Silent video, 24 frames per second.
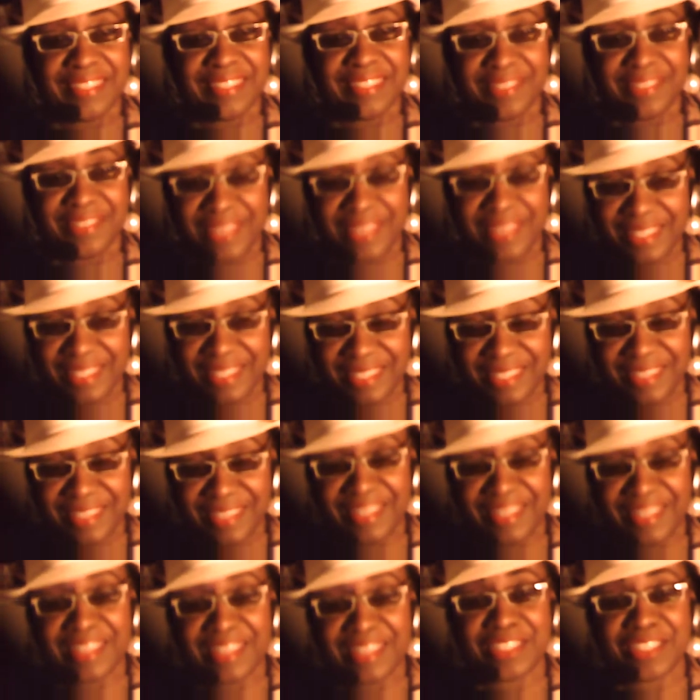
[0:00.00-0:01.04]
So that
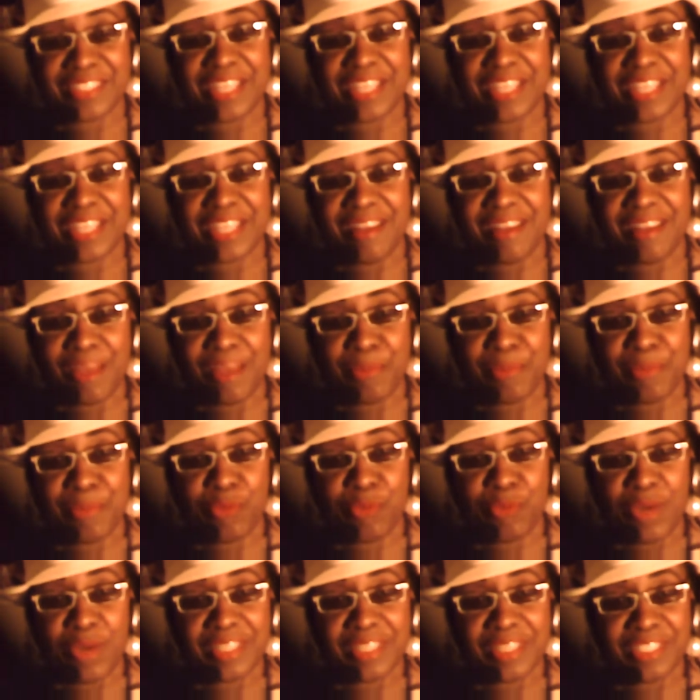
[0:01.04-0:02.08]
sounds like a child. I've
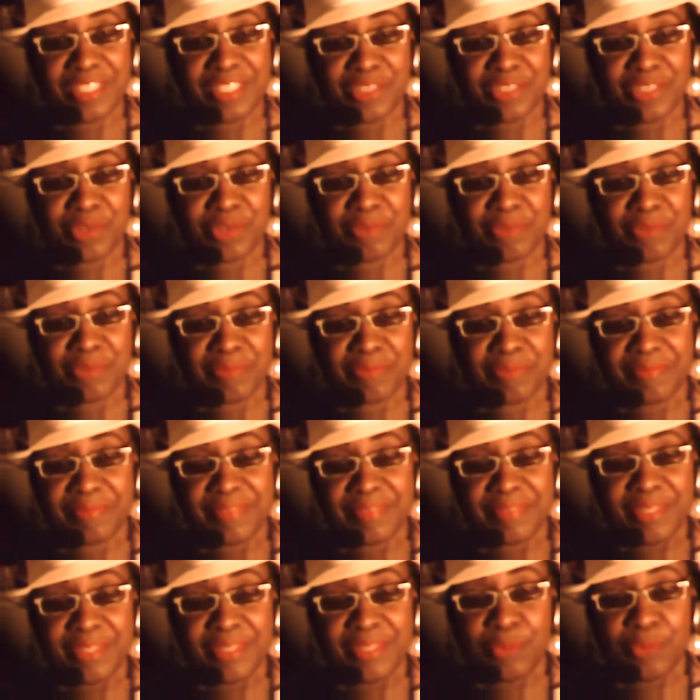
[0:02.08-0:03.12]
been watching you.
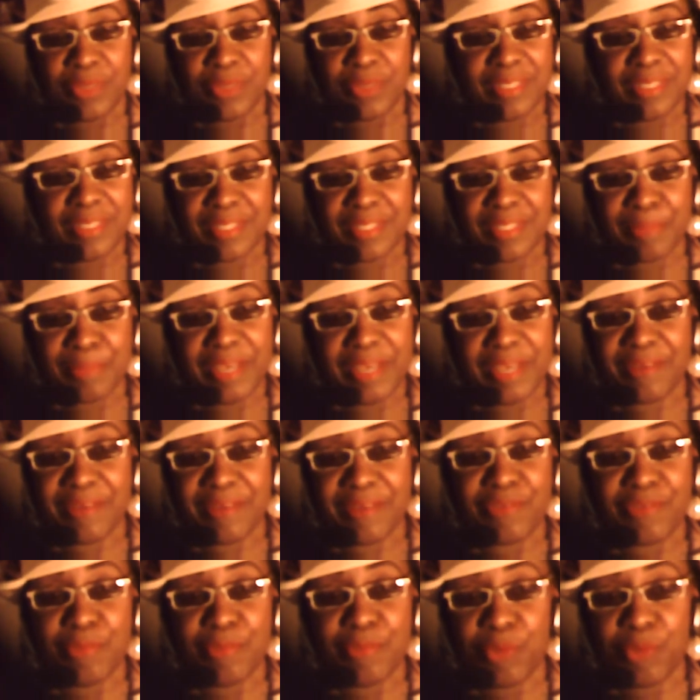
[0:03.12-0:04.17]
Well, it doesn't matter
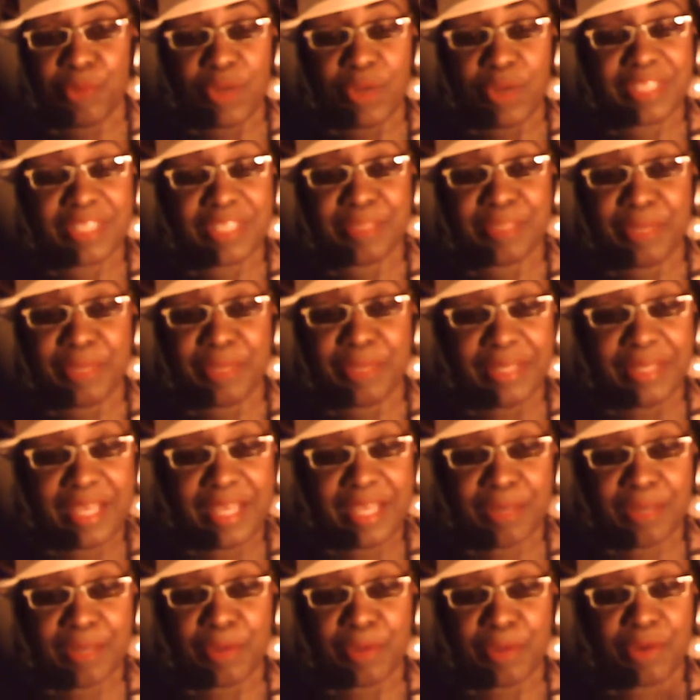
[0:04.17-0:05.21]
if you've been watching me or
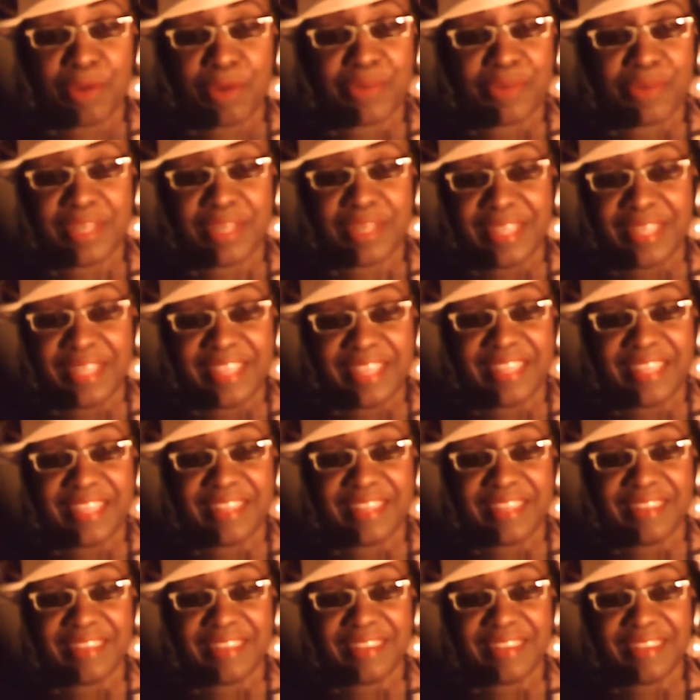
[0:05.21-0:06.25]
not. I'm already
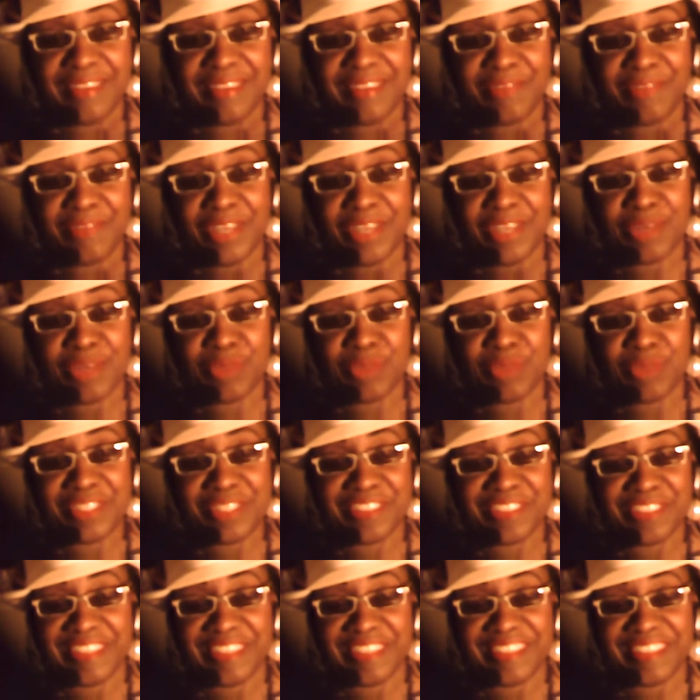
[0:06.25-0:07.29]
dead. You've done
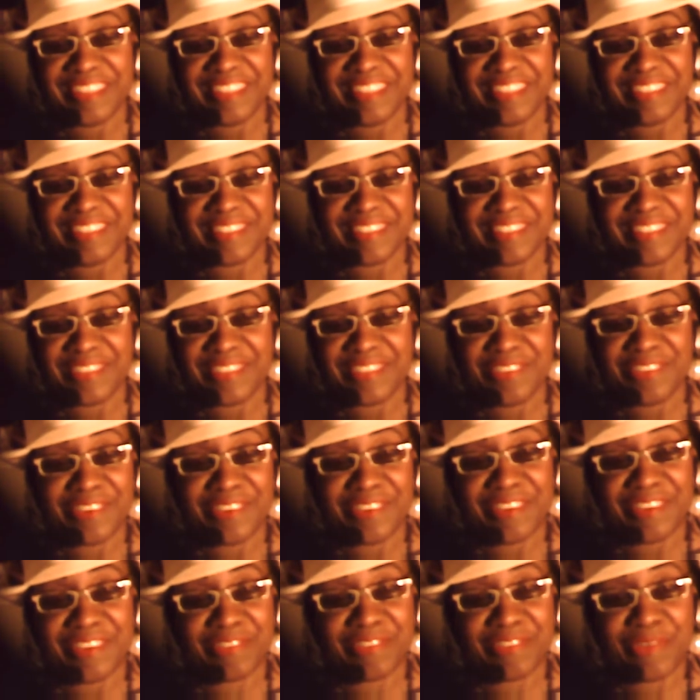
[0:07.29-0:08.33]
what you're going to do. So you
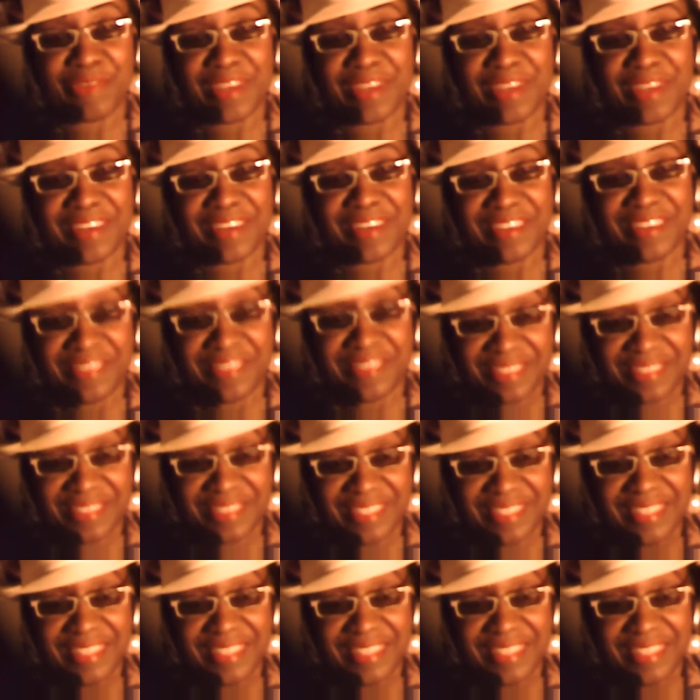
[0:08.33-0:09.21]
don't have to write a note.